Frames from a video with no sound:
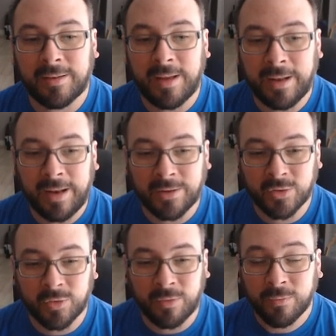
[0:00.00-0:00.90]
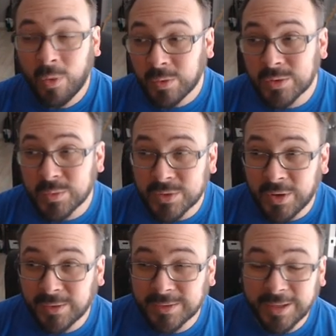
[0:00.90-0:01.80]
an extra focus
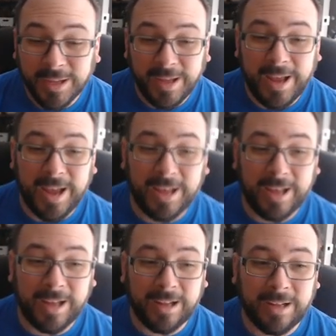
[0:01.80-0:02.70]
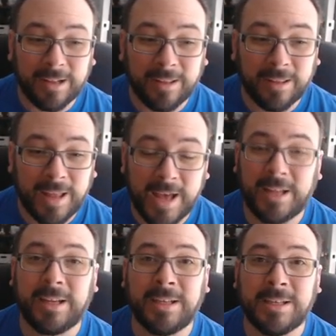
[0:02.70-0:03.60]
result, and
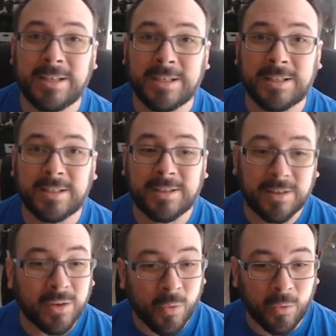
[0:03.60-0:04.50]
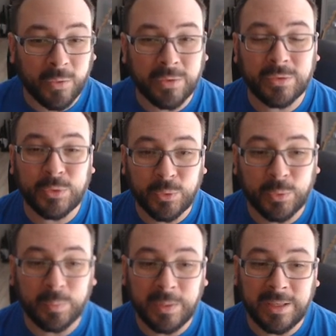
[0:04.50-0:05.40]
that is going to
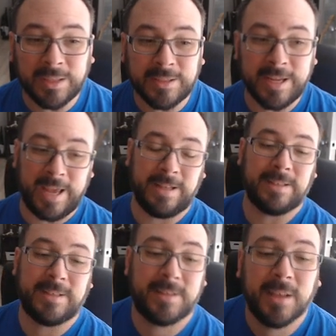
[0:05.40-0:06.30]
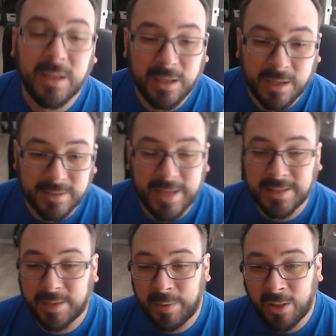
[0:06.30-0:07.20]
be intense because that's
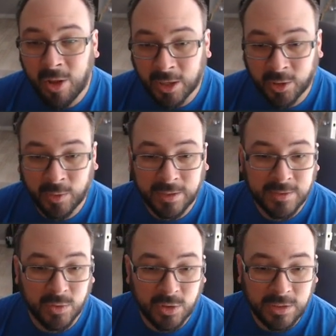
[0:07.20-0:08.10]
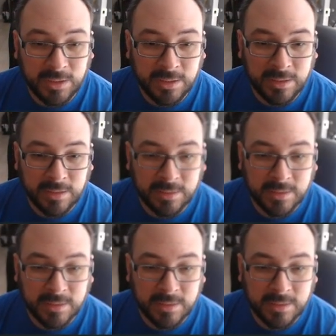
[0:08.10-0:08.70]
going to be a lot of crits. So she is